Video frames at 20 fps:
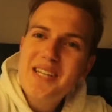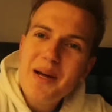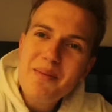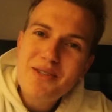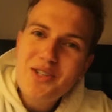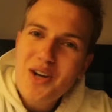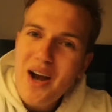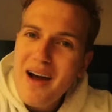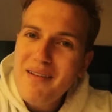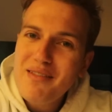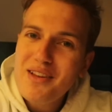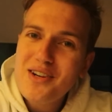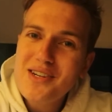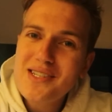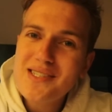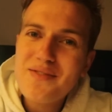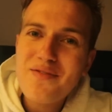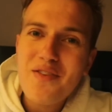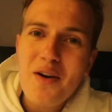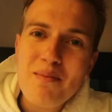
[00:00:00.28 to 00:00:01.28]
up,
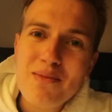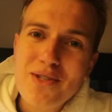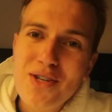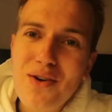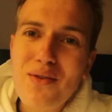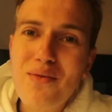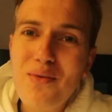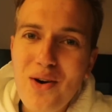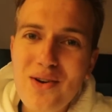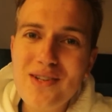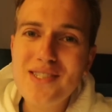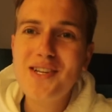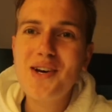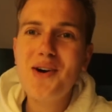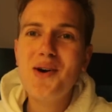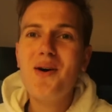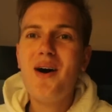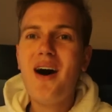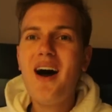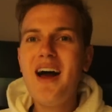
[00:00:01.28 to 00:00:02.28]
travelers from
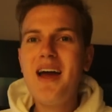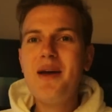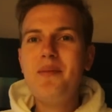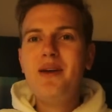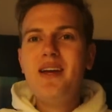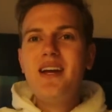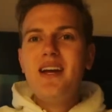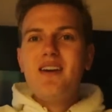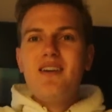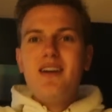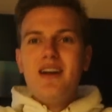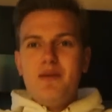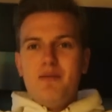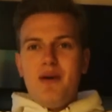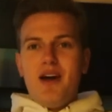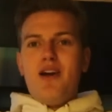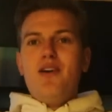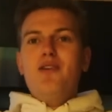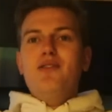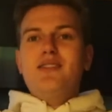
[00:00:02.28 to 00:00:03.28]
Toronto? I am here in
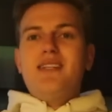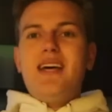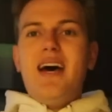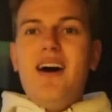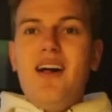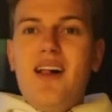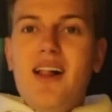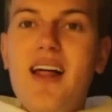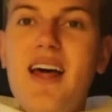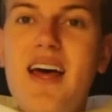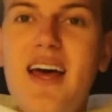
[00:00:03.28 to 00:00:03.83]
my hotel.